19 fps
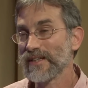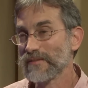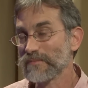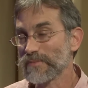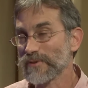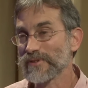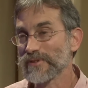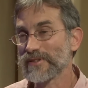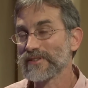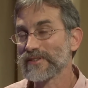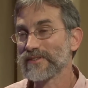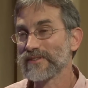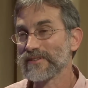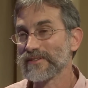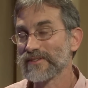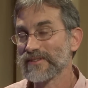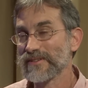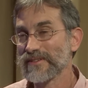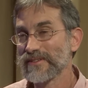and
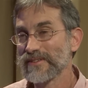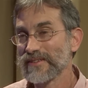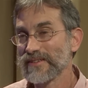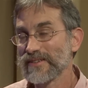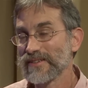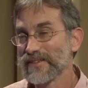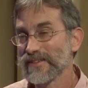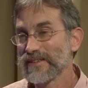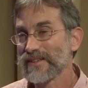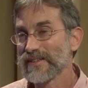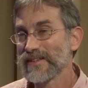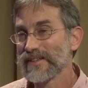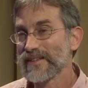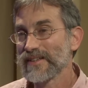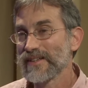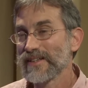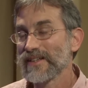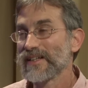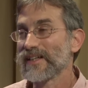persistent.
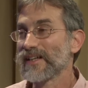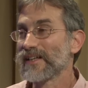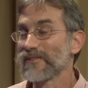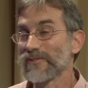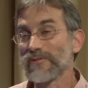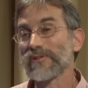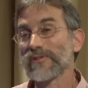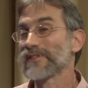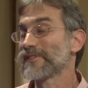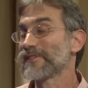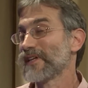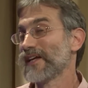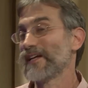And of course,